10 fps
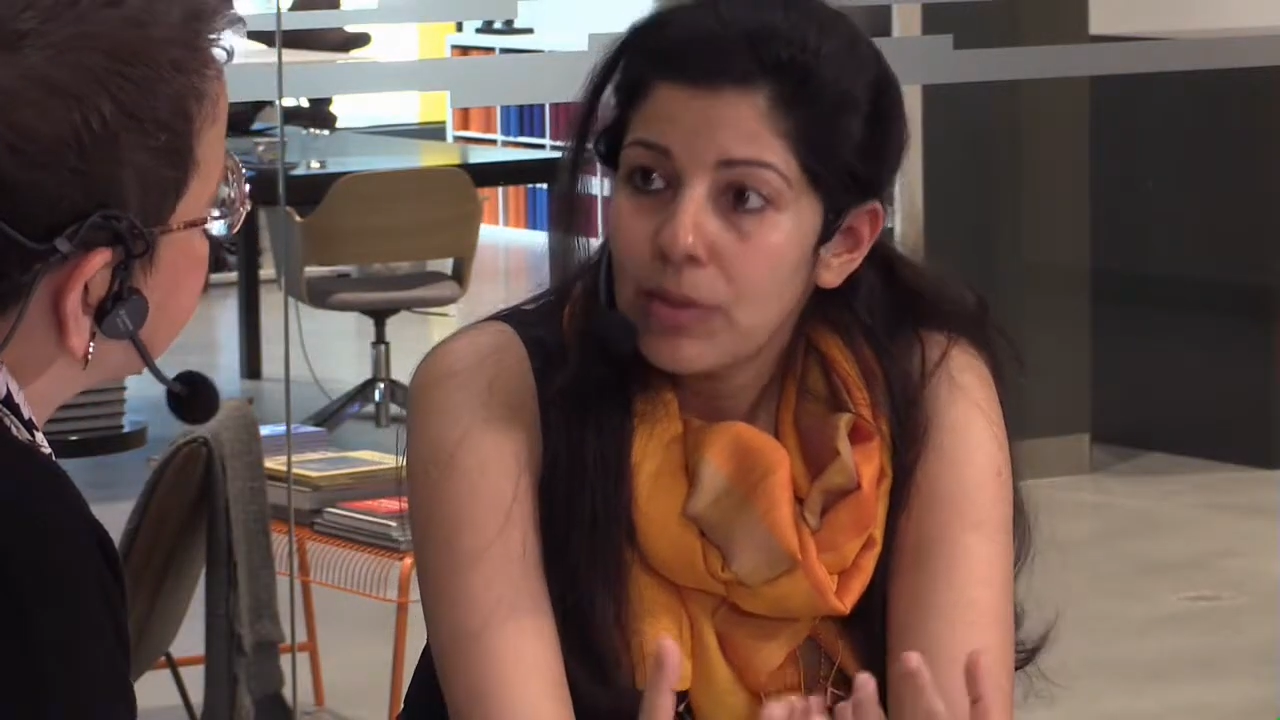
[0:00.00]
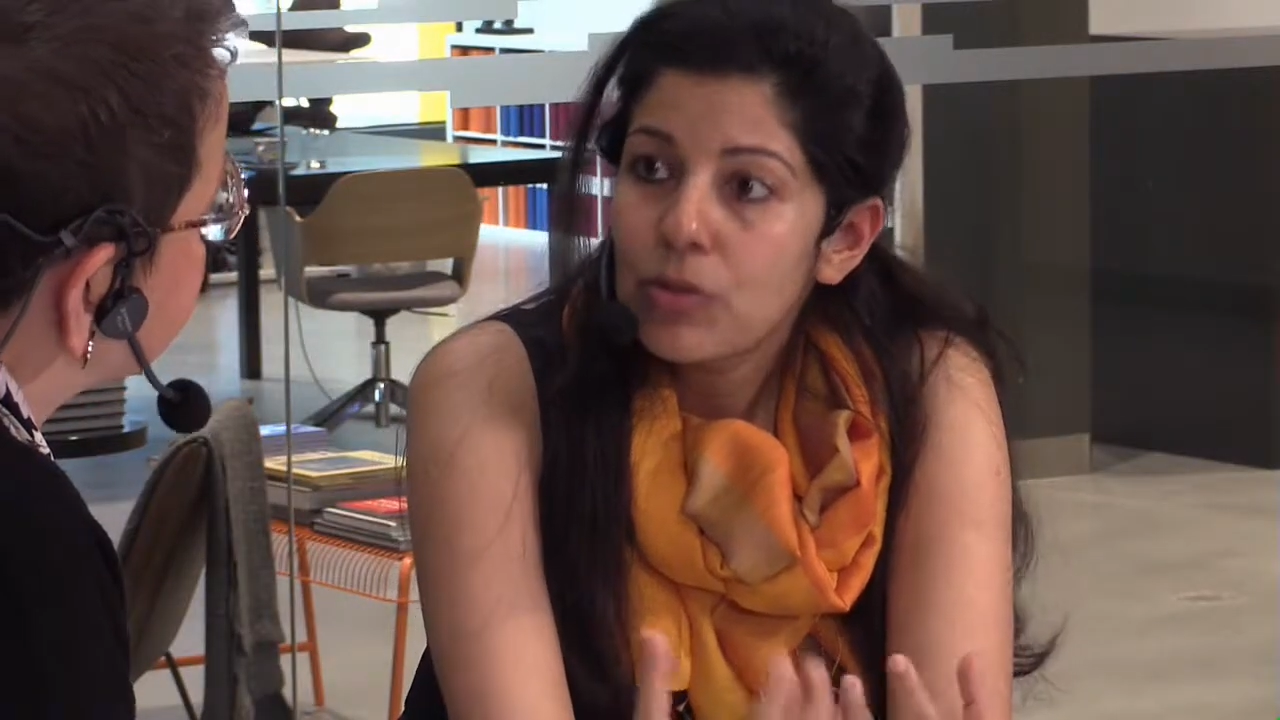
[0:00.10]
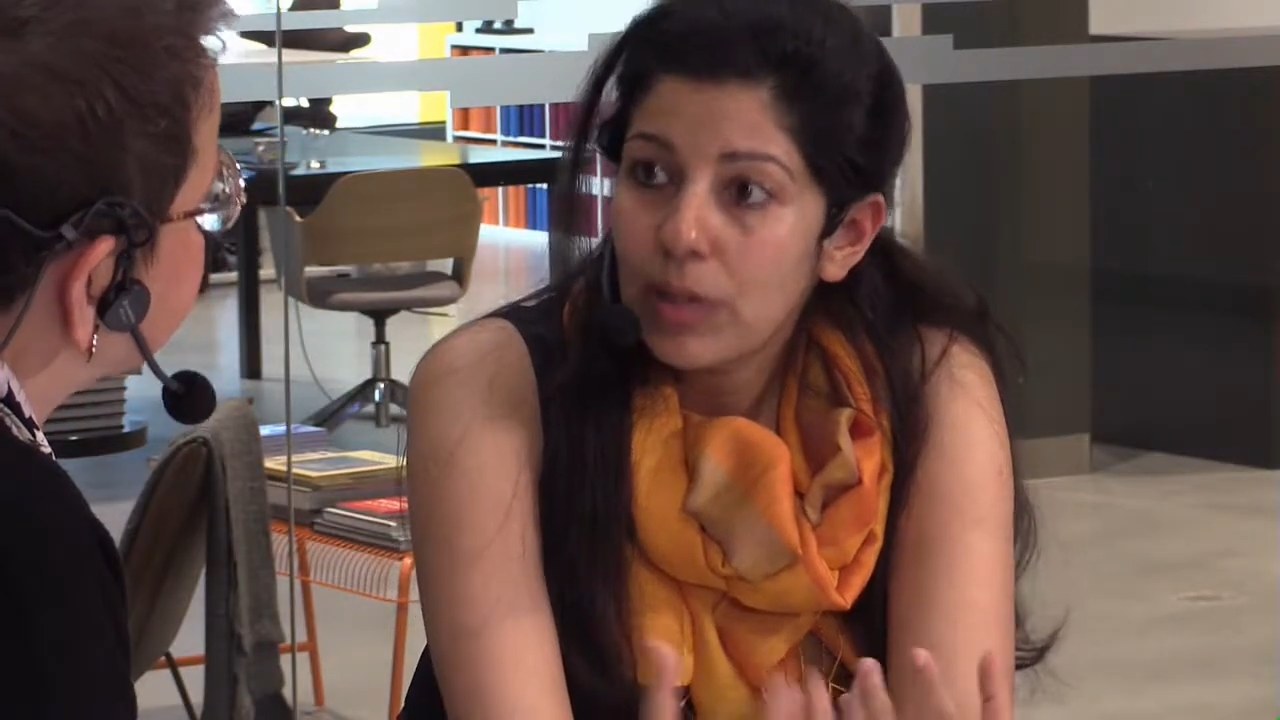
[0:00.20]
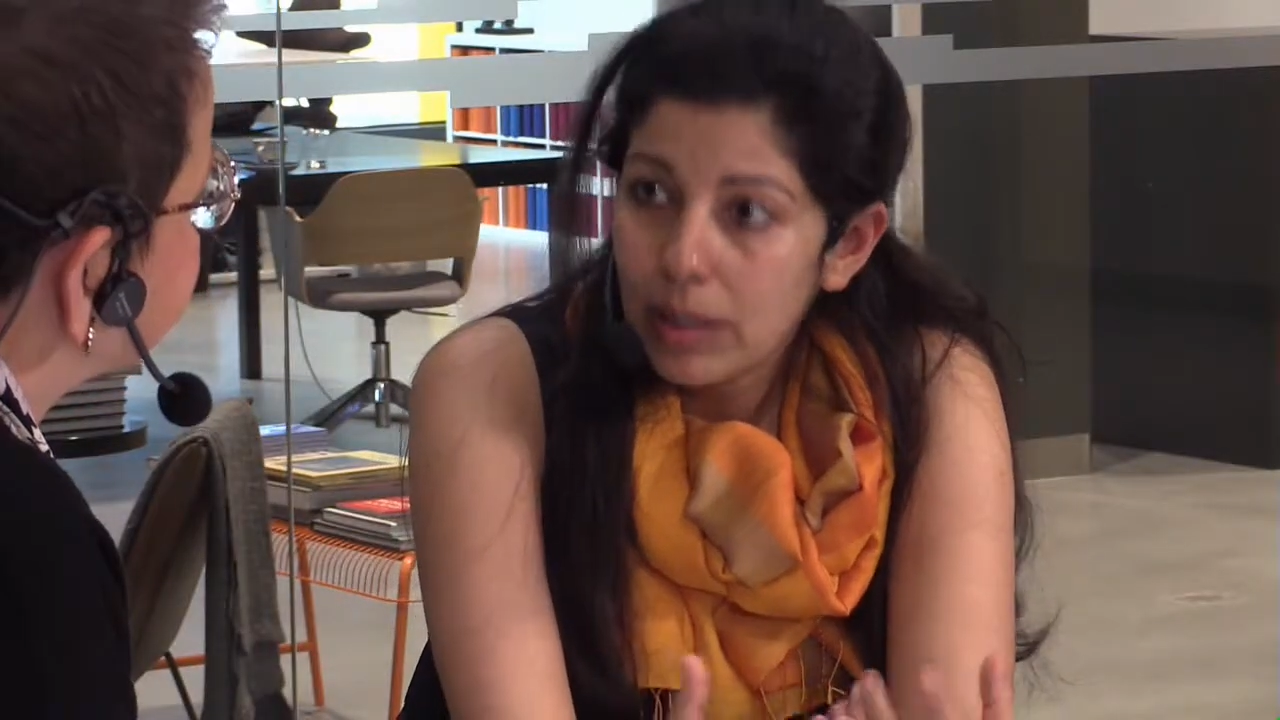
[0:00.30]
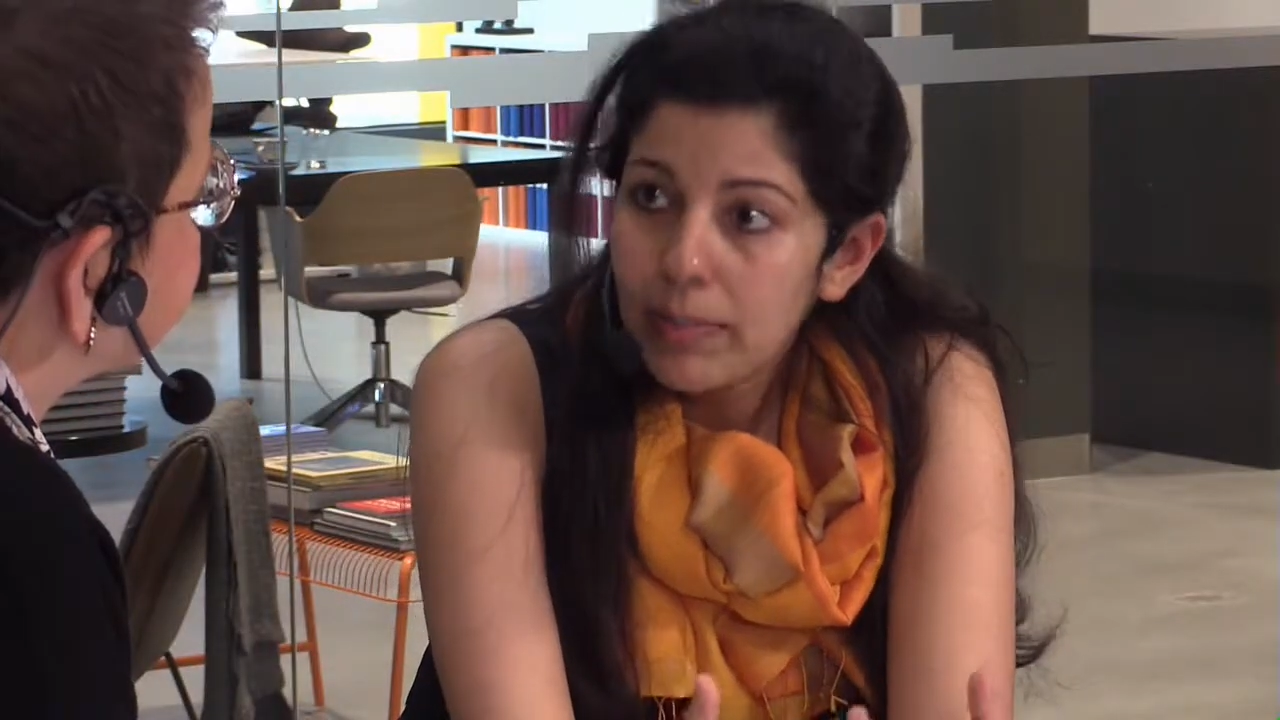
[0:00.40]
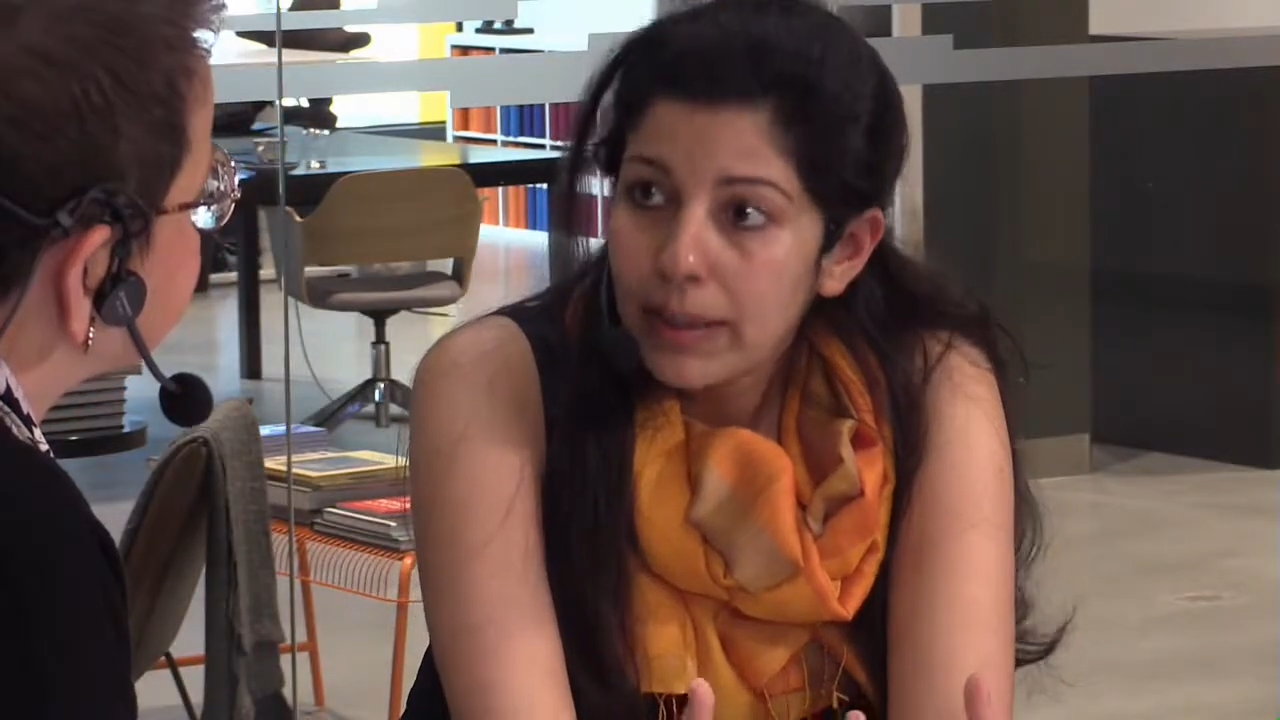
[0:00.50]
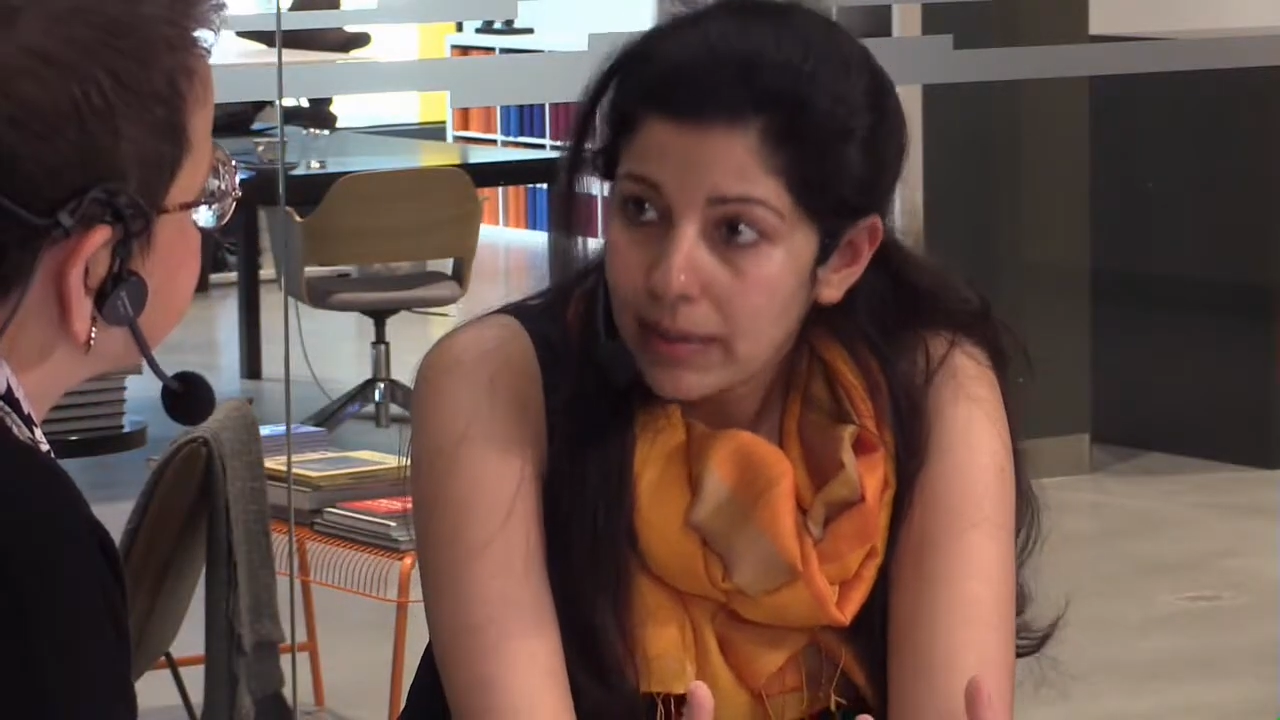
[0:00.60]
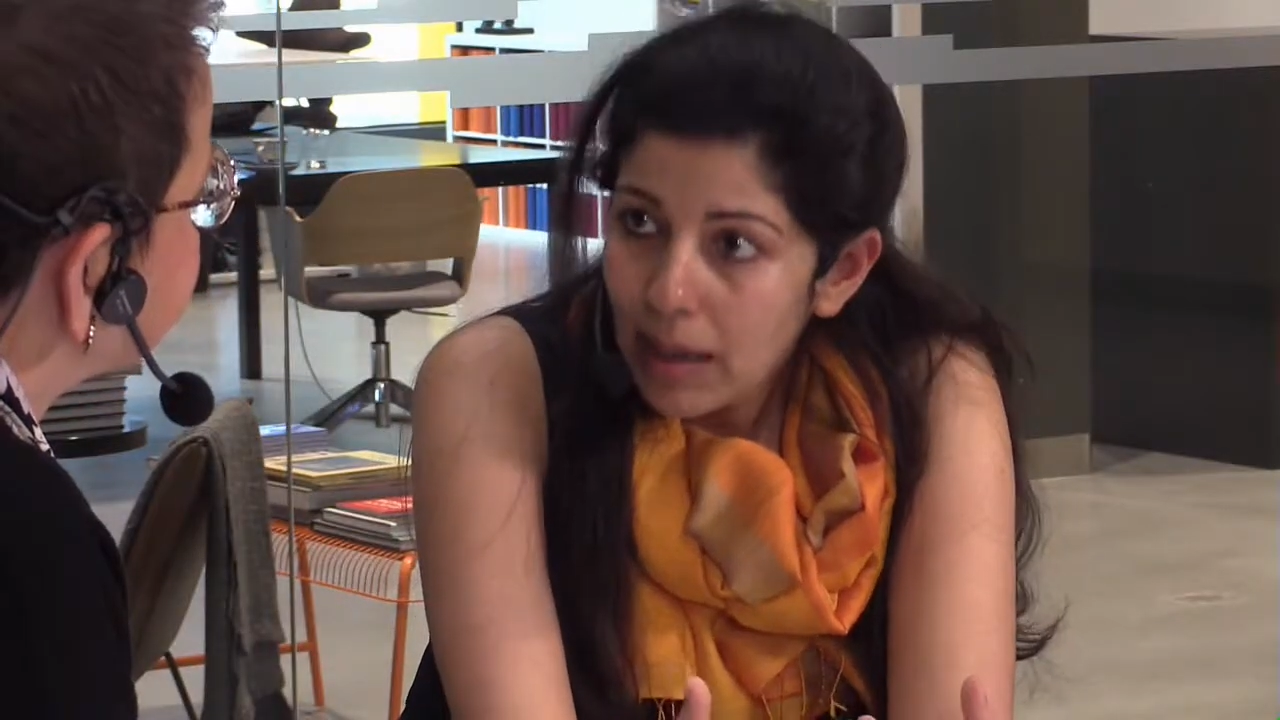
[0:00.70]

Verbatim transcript: has really picked